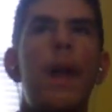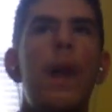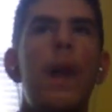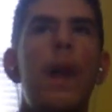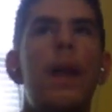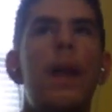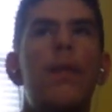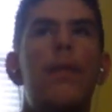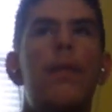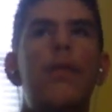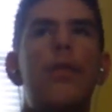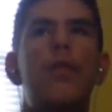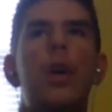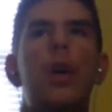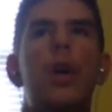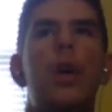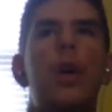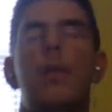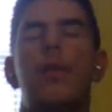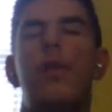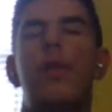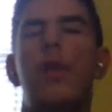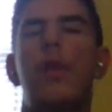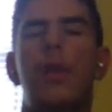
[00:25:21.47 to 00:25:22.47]
And if
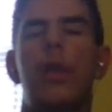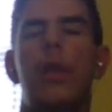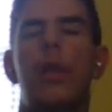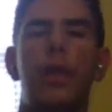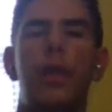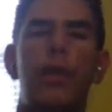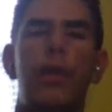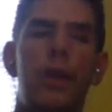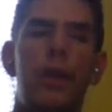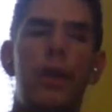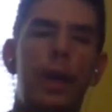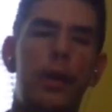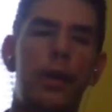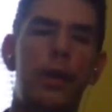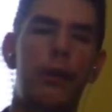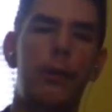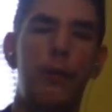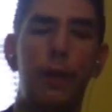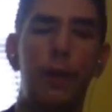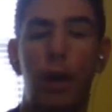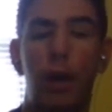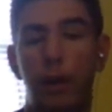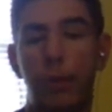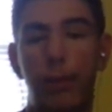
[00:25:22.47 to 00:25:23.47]
Johnny Manziel doesn't go to the
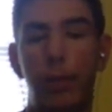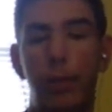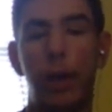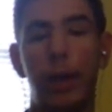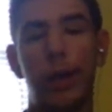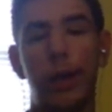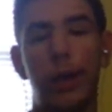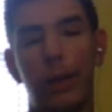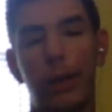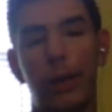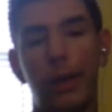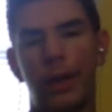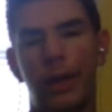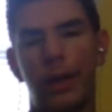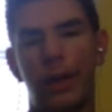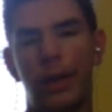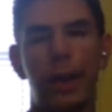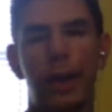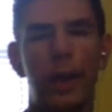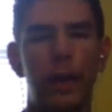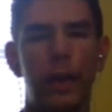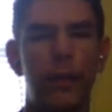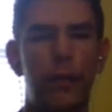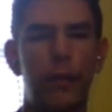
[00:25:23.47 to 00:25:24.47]
XFL, he's probably going to go to the
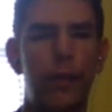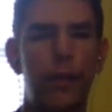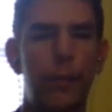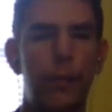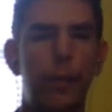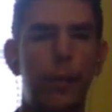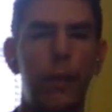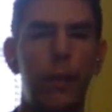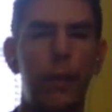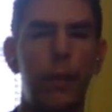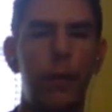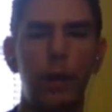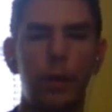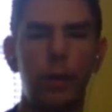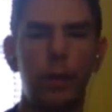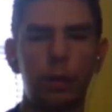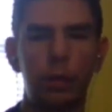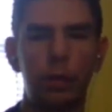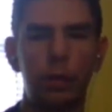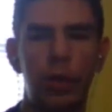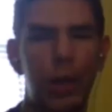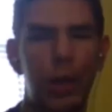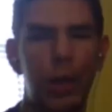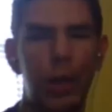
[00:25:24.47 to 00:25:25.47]
Canadian Football League, which I don't
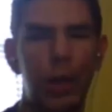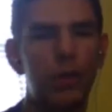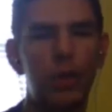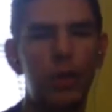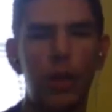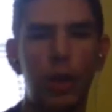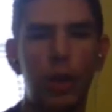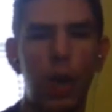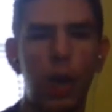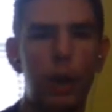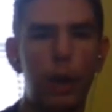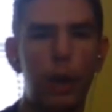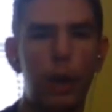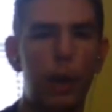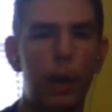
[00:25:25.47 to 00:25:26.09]
really talk about much.